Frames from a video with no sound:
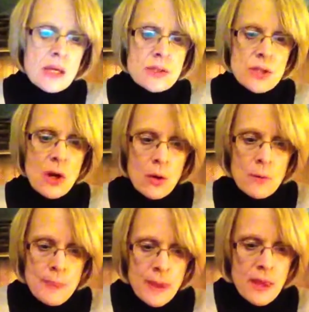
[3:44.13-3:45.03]

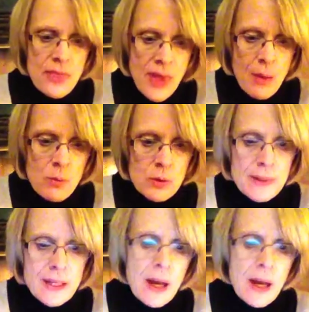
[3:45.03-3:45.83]
So that will be